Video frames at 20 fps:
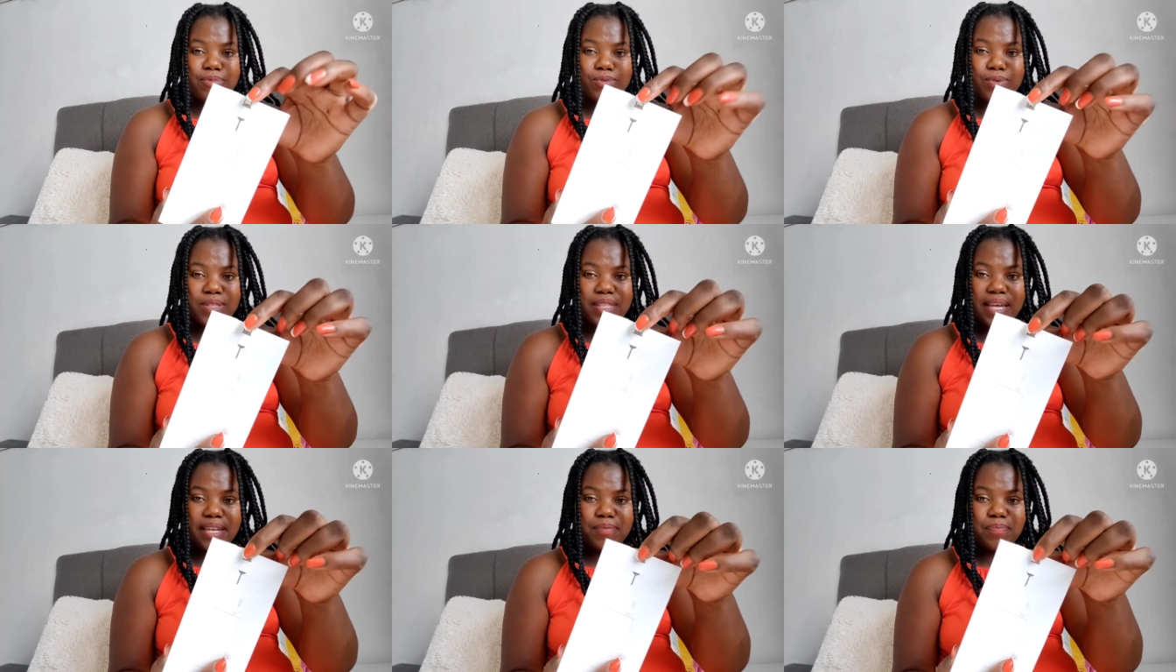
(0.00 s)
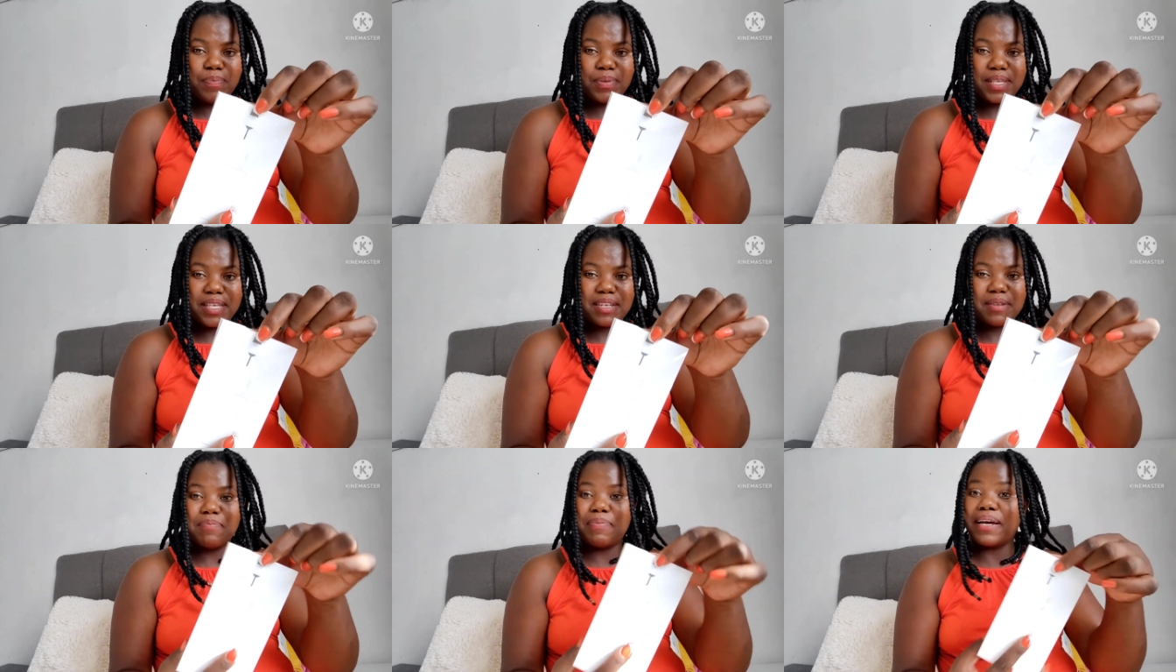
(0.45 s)
comes with
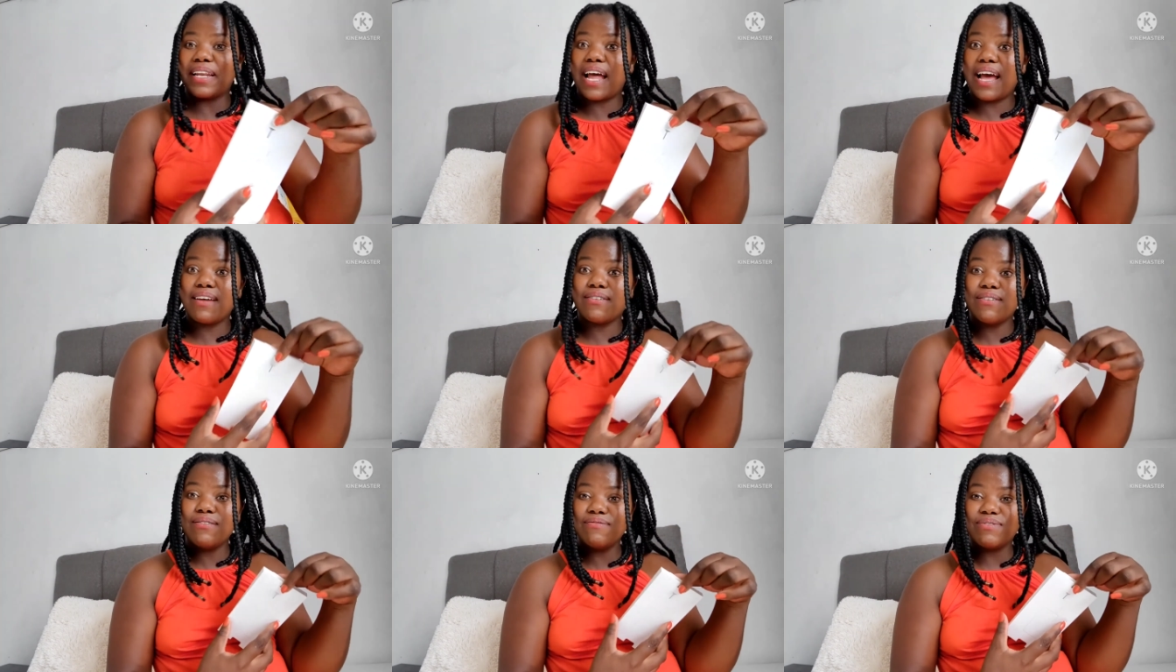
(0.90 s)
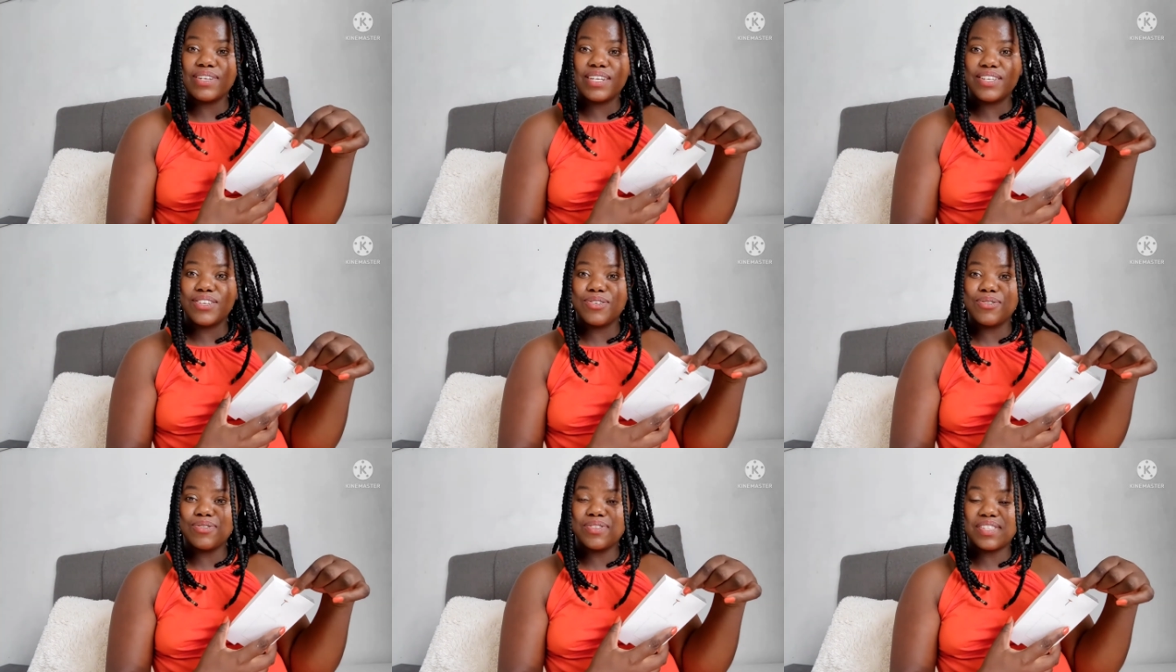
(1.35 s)
that pin, but I don't
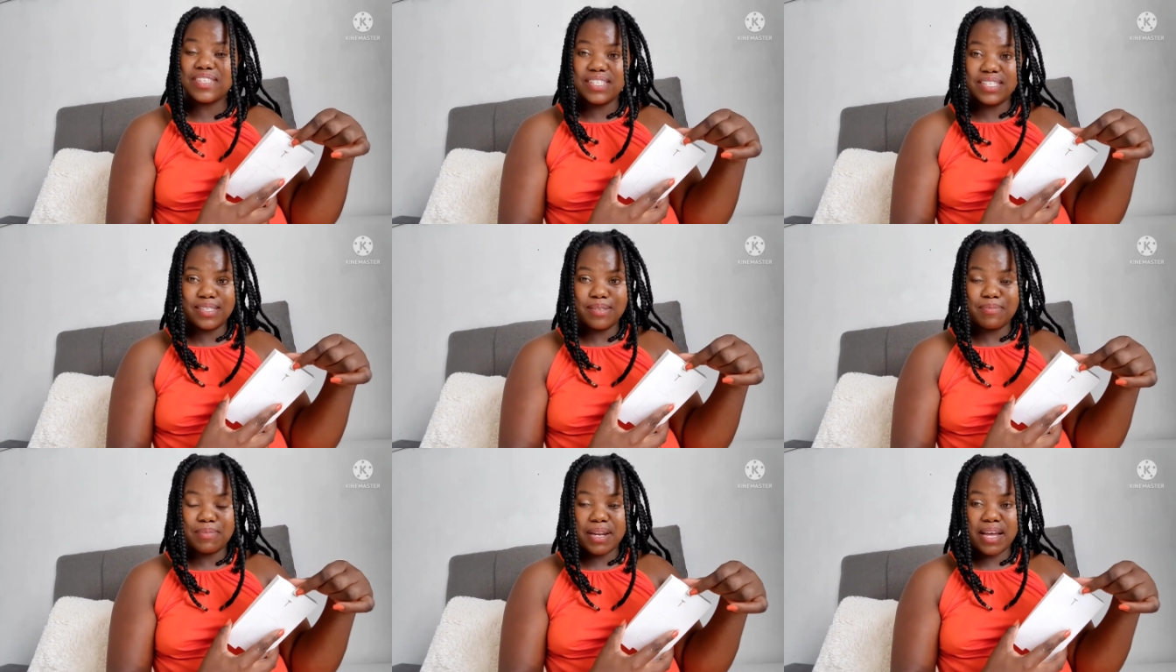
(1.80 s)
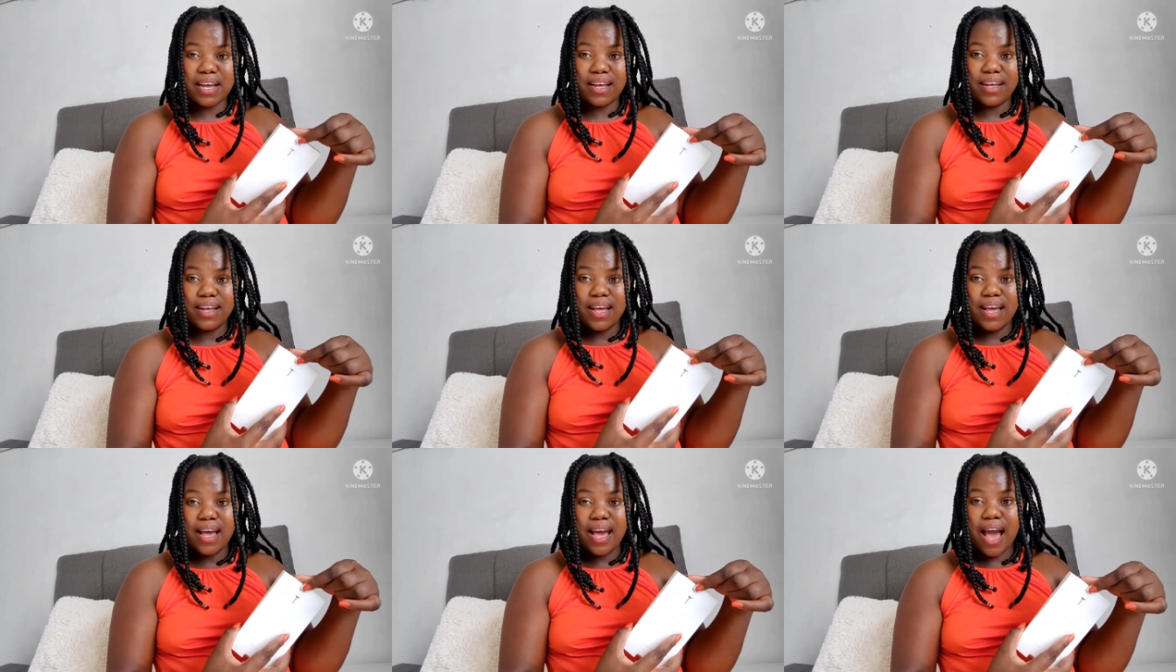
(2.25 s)
really use this
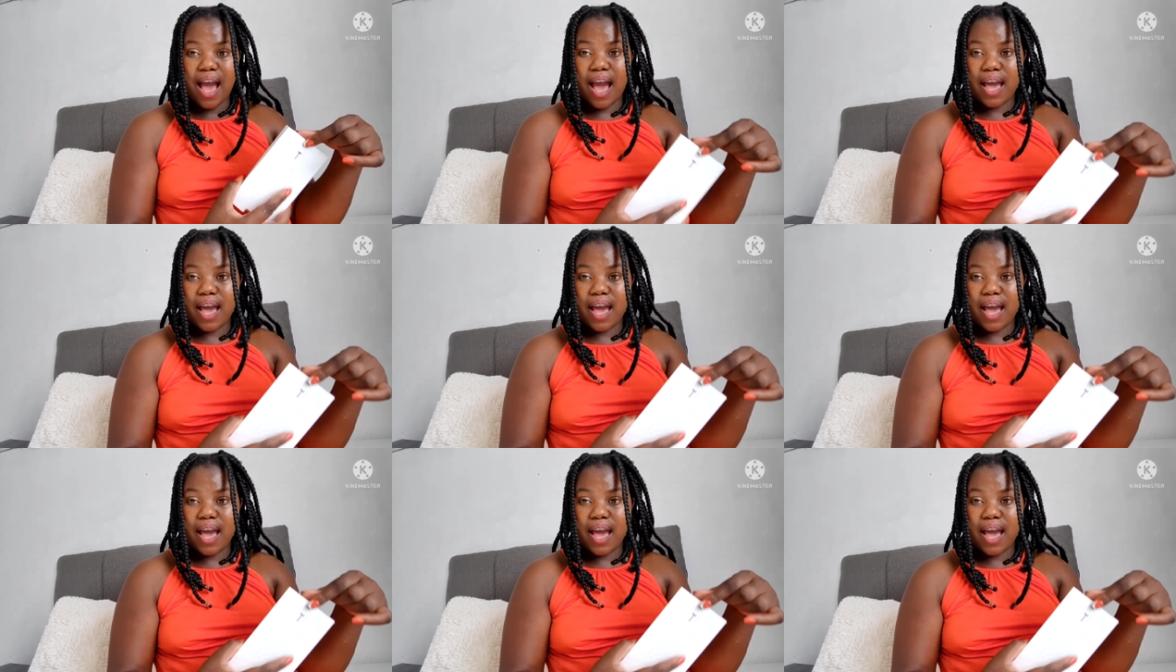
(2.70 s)
now.